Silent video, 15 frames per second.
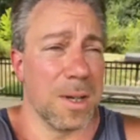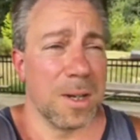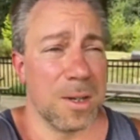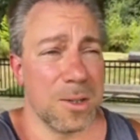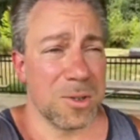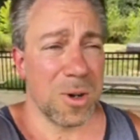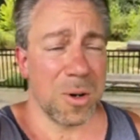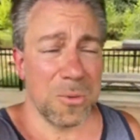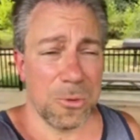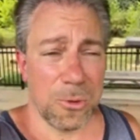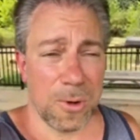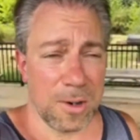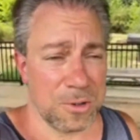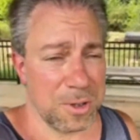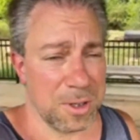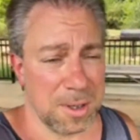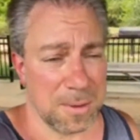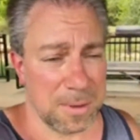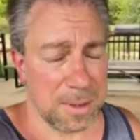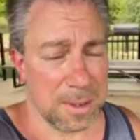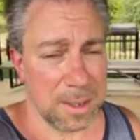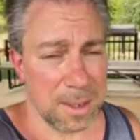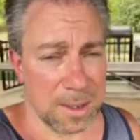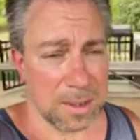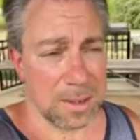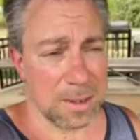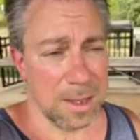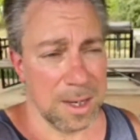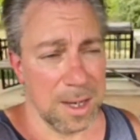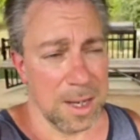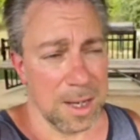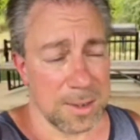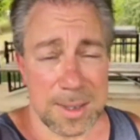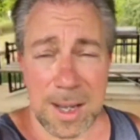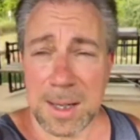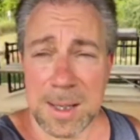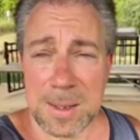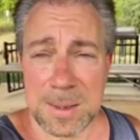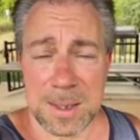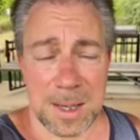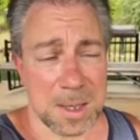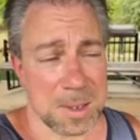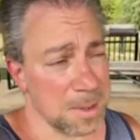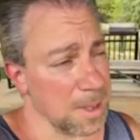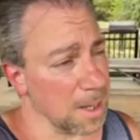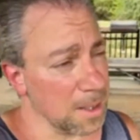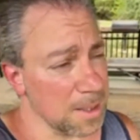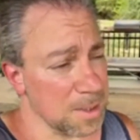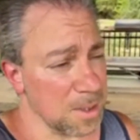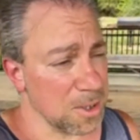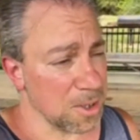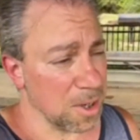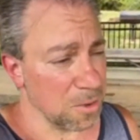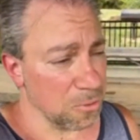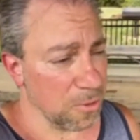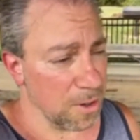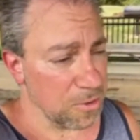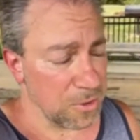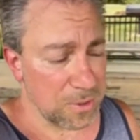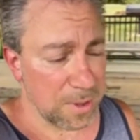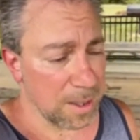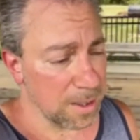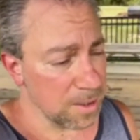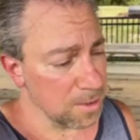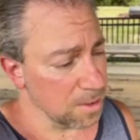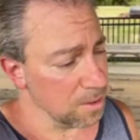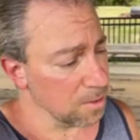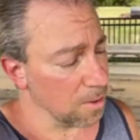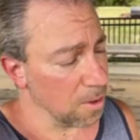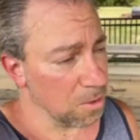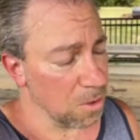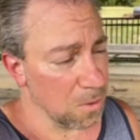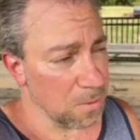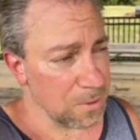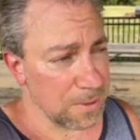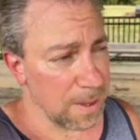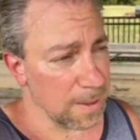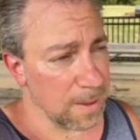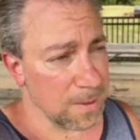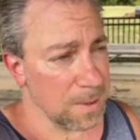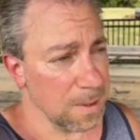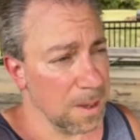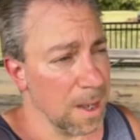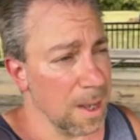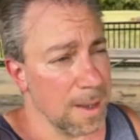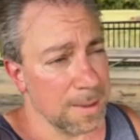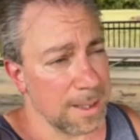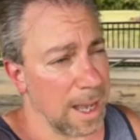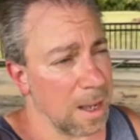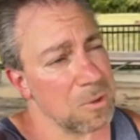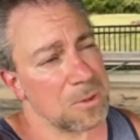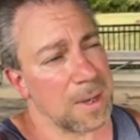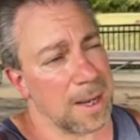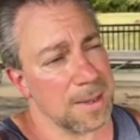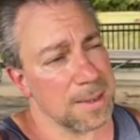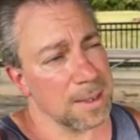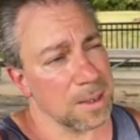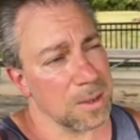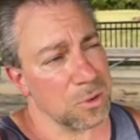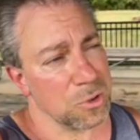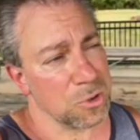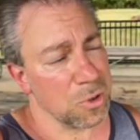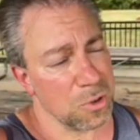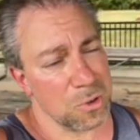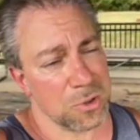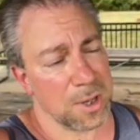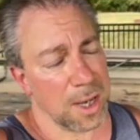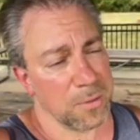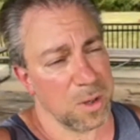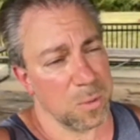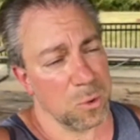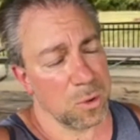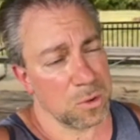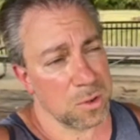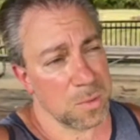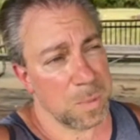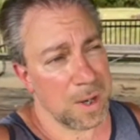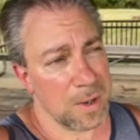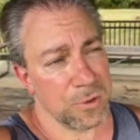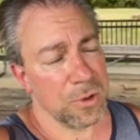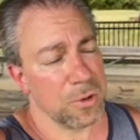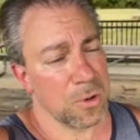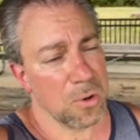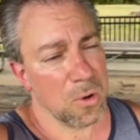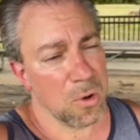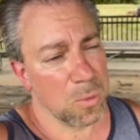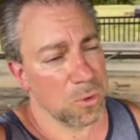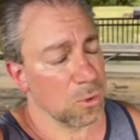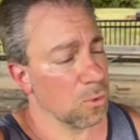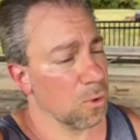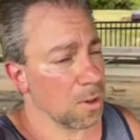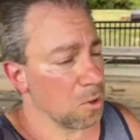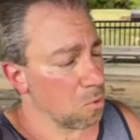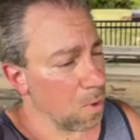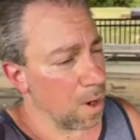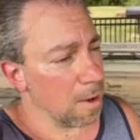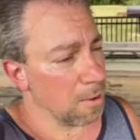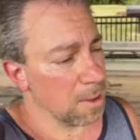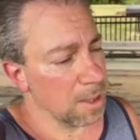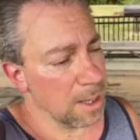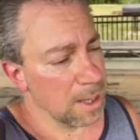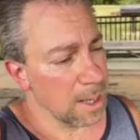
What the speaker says: starting fresh and everything. It's not easy. It's not easy starting fresh. It's not easy starting over. It's not easy downsizing because you're so used to having more space in your home to walk around.